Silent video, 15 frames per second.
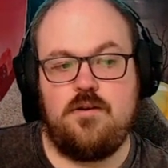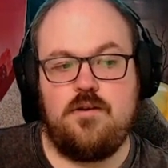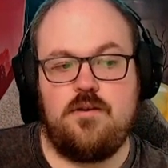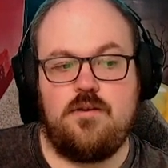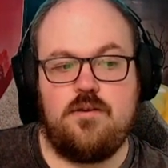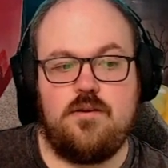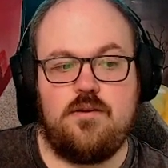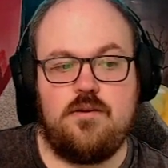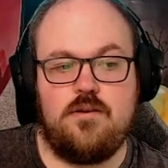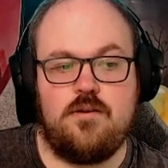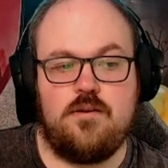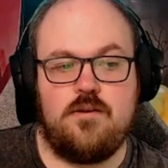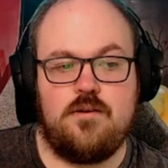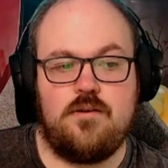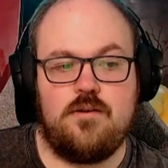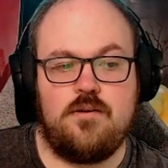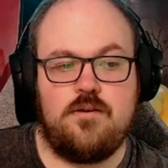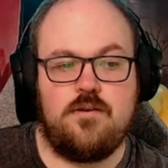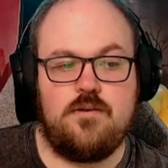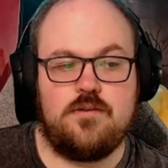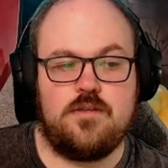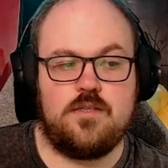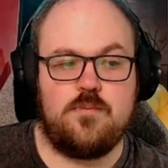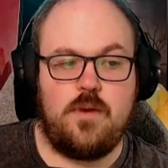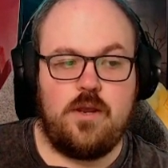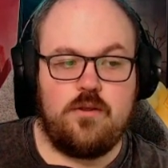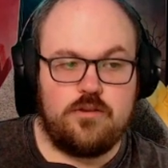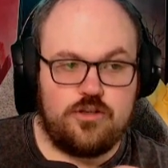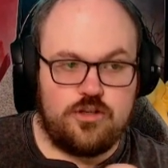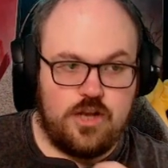Well, this is
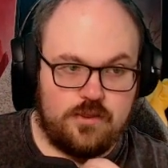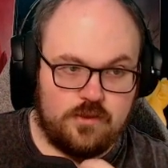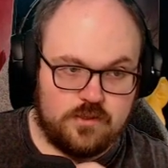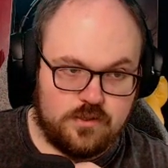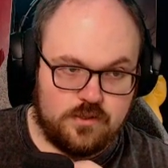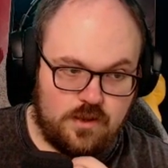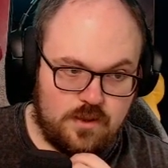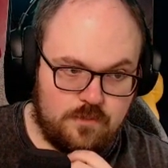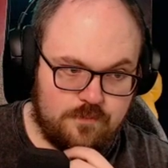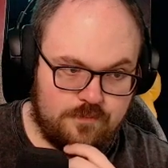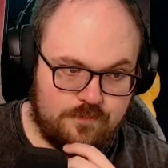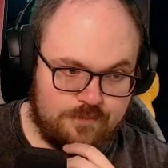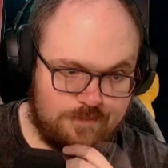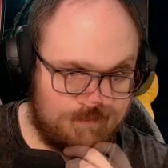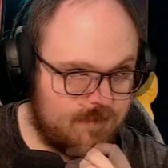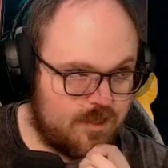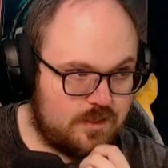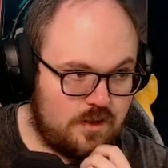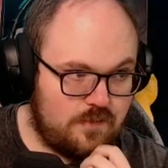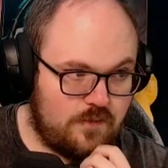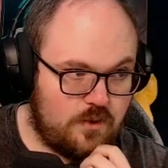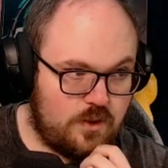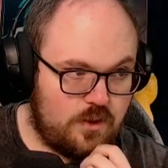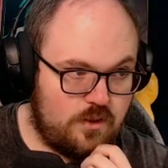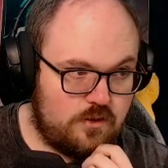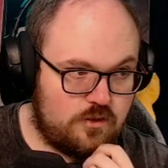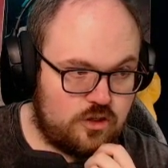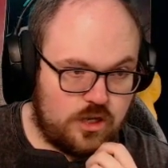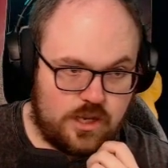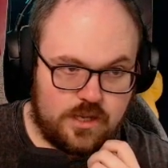my only shot this game. Not a very good
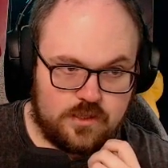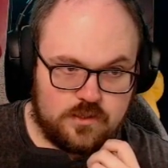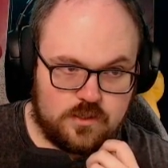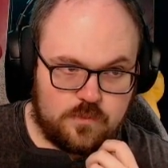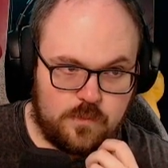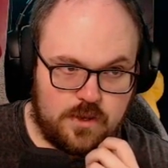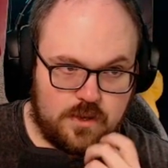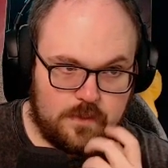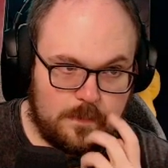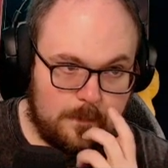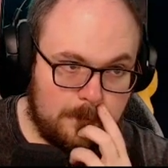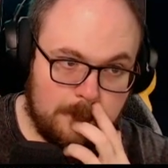chance, but